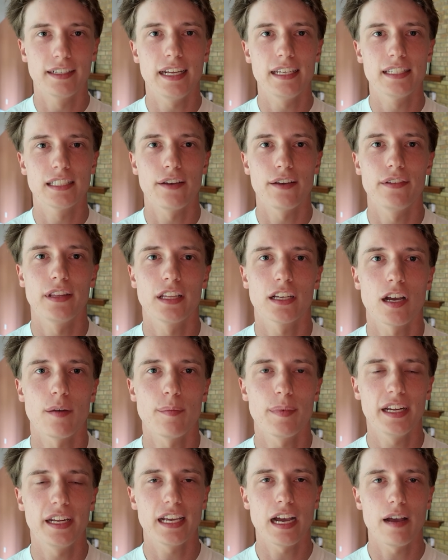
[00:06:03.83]
day 7, the
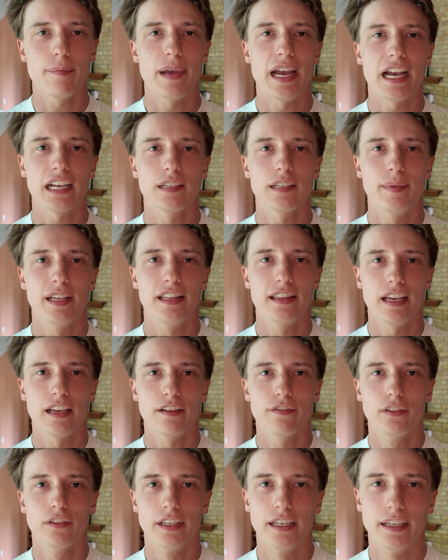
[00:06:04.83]
company got back to me,
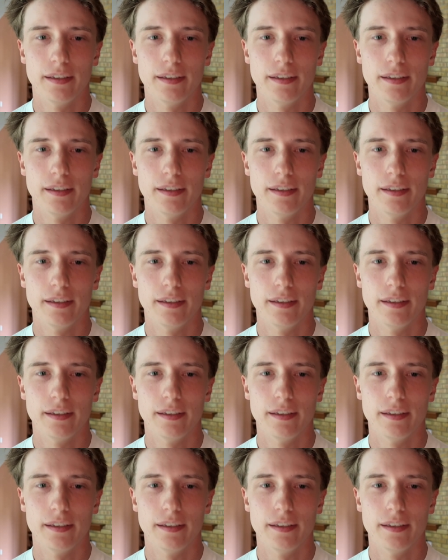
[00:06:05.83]
thankfully,